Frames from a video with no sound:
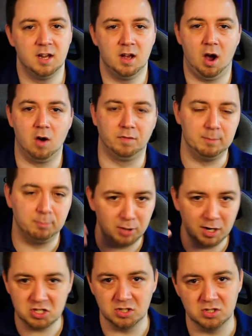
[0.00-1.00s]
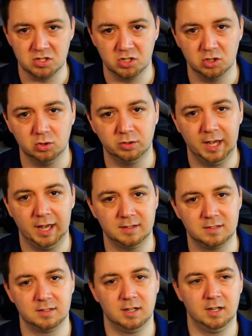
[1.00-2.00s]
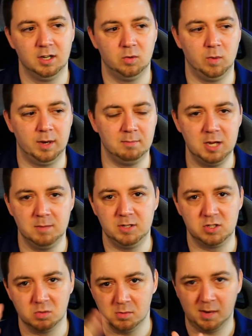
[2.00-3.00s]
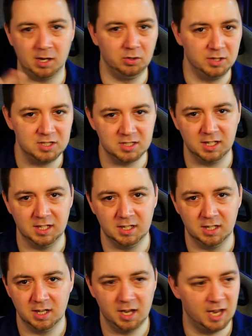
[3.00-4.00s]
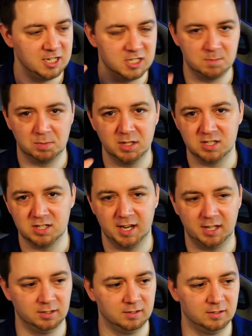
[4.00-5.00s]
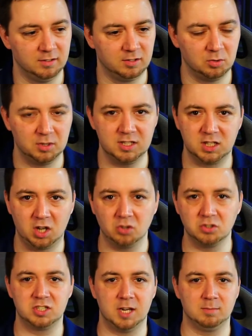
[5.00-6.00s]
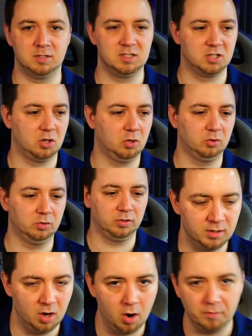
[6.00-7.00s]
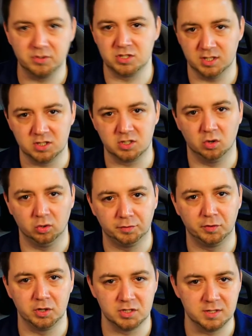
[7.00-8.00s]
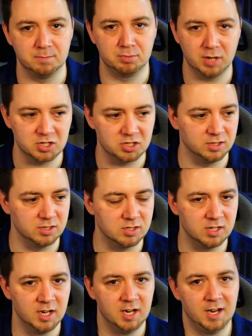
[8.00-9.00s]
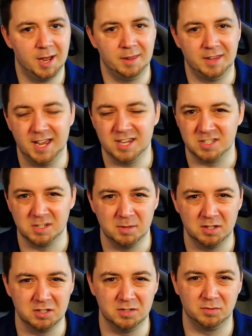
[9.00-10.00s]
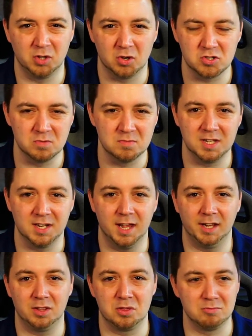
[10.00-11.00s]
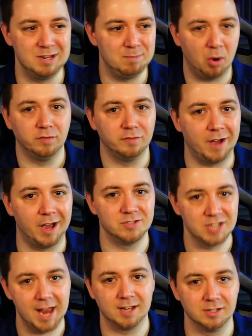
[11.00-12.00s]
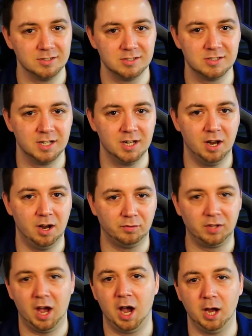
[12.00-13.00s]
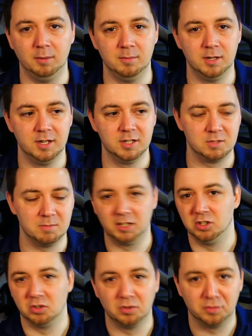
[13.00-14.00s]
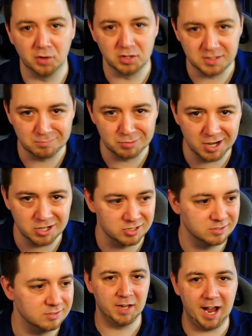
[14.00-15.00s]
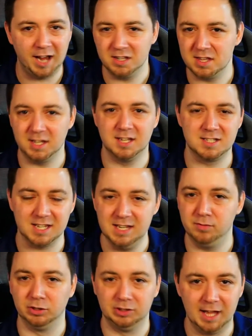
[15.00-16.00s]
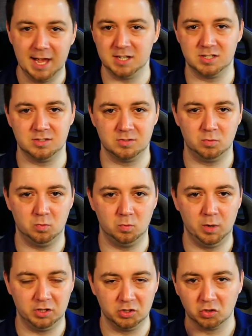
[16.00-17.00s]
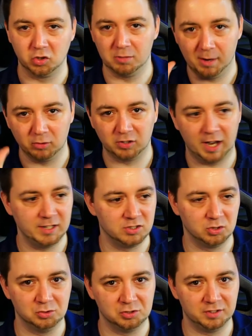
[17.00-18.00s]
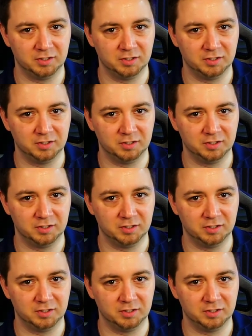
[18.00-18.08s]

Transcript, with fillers: of impressions that you'll get when maybe someone might only see a split second. So this concept is called, obviously it's called first impressions, and they estimate that you've got something like 3.5 seconds of time to make a good first impression. I think it's even less when you're talking about titles and